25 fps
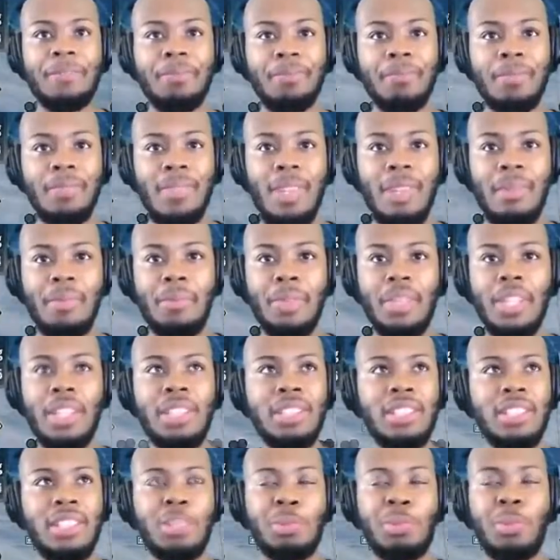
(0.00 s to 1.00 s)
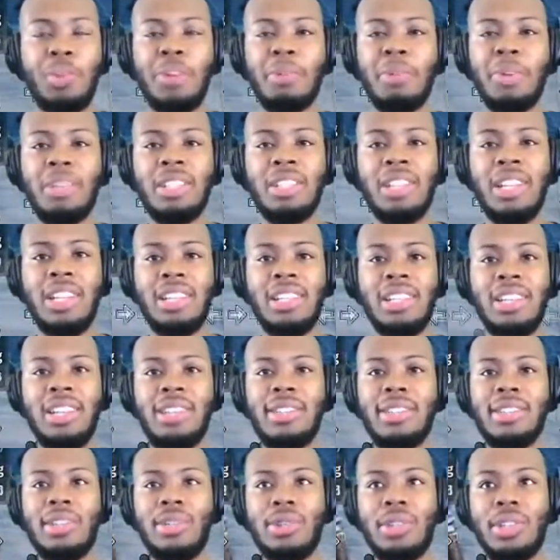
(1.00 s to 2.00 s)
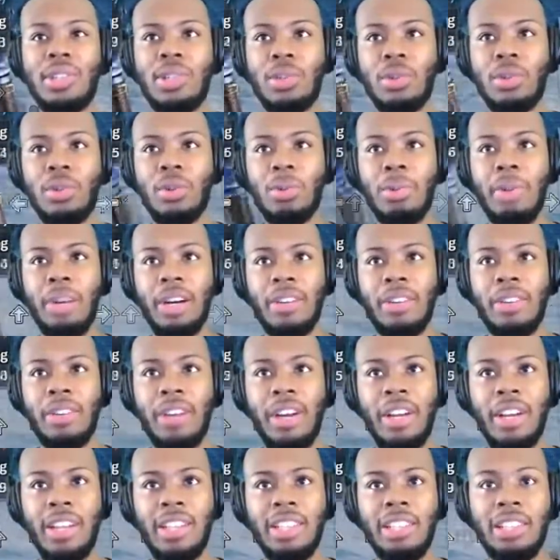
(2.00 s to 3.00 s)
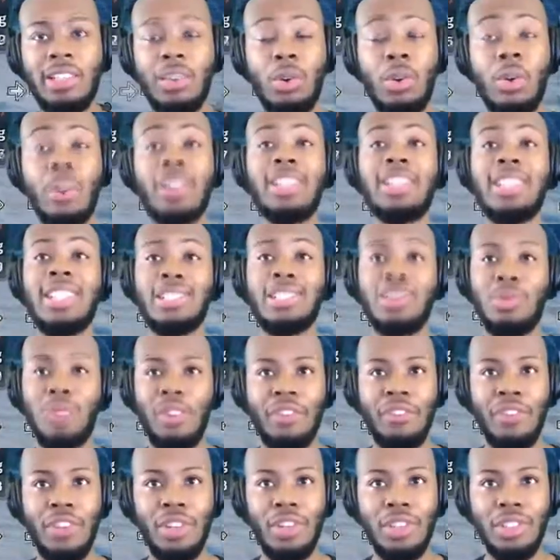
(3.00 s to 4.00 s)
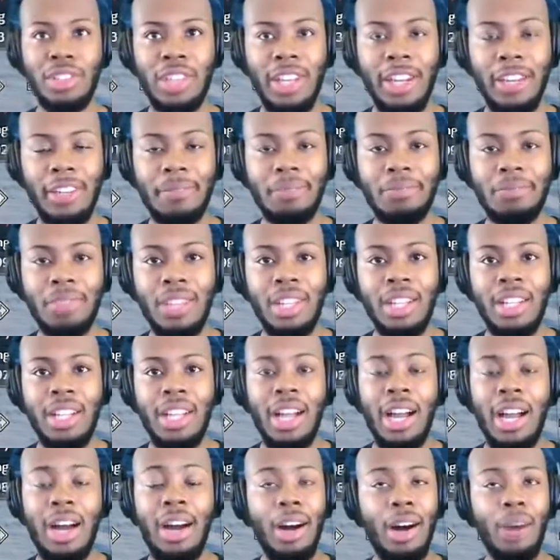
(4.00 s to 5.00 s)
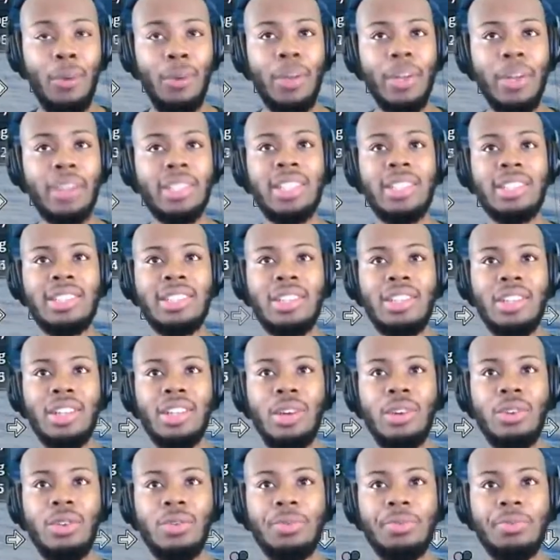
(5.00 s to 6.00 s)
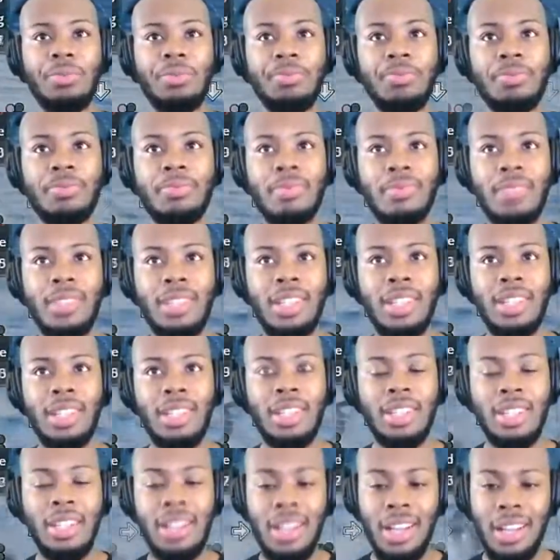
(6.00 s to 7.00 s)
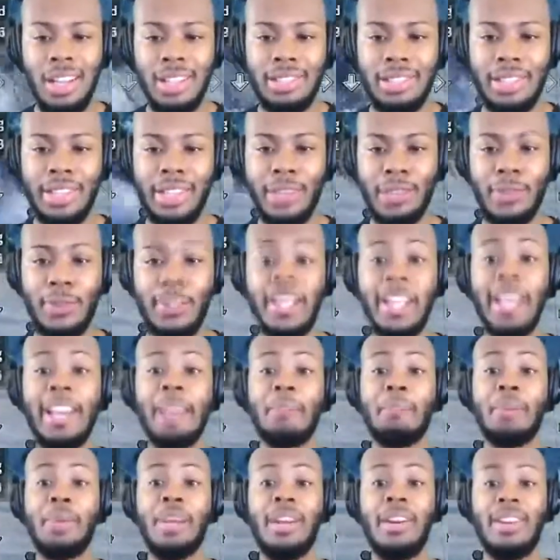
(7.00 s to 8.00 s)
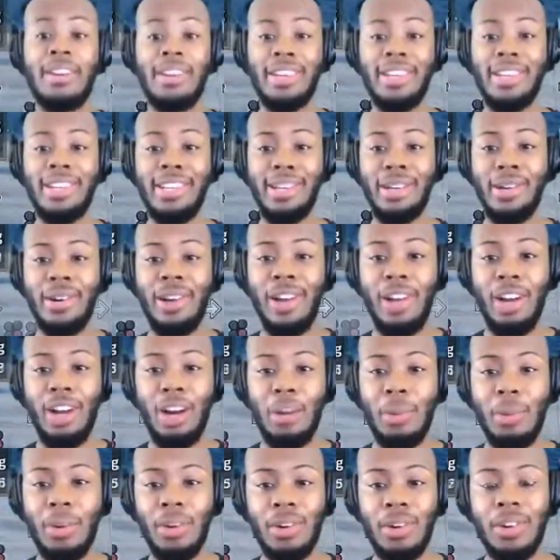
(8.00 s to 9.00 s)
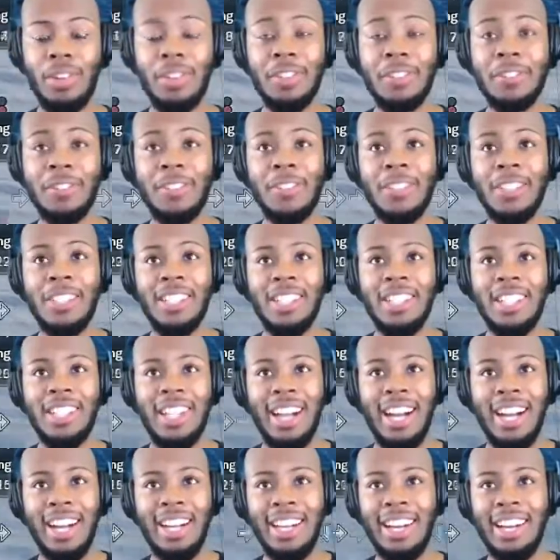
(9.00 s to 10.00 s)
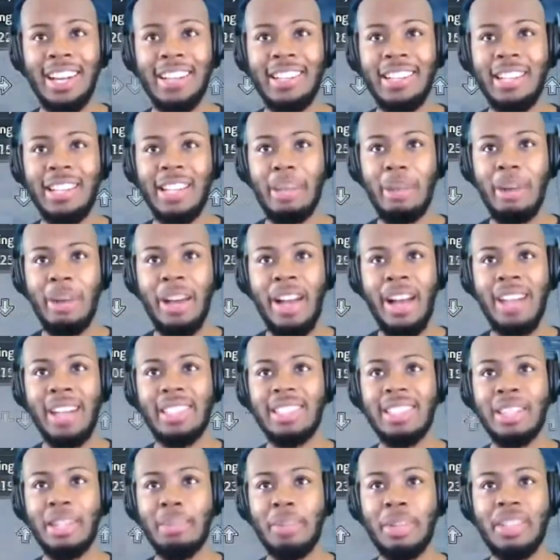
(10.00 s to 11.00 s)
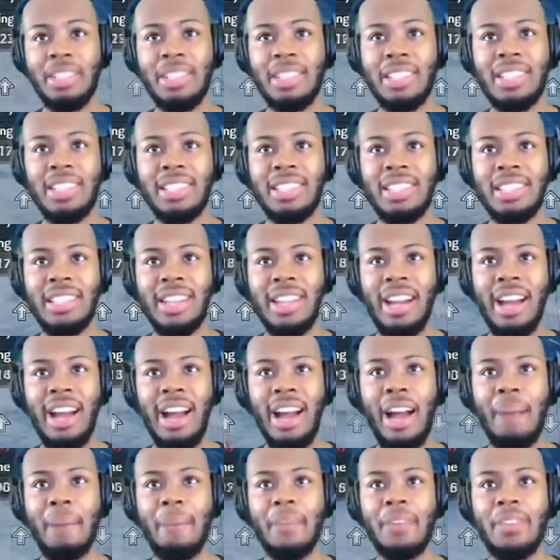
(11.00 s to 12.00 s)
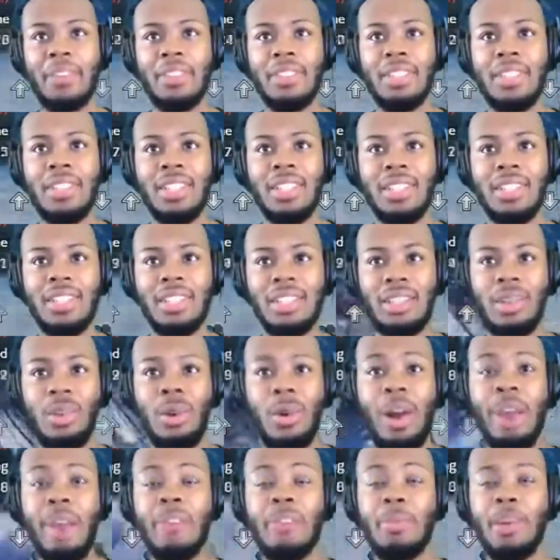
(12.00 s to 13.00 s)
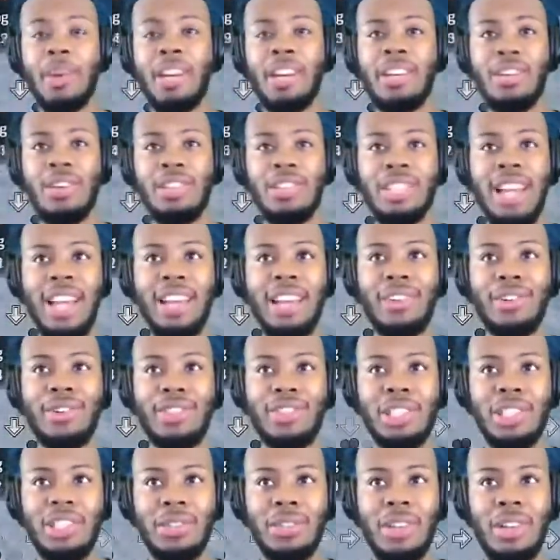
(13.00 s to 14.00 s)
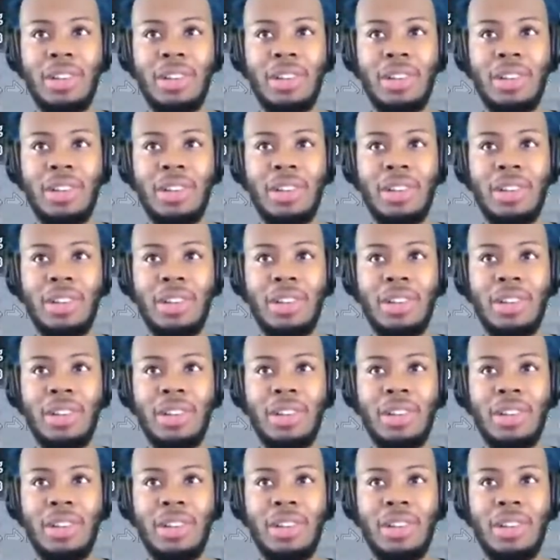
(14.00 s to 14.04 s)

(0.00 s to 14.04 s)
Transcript: because there's pretty much like nothing you can do about it, right? Or at least that's what it feels like. One thing to note is that you can't parry a knee or an elbow. I kind of did that by accident, but it's a good thing that happened. So everybody knows that little secret of how to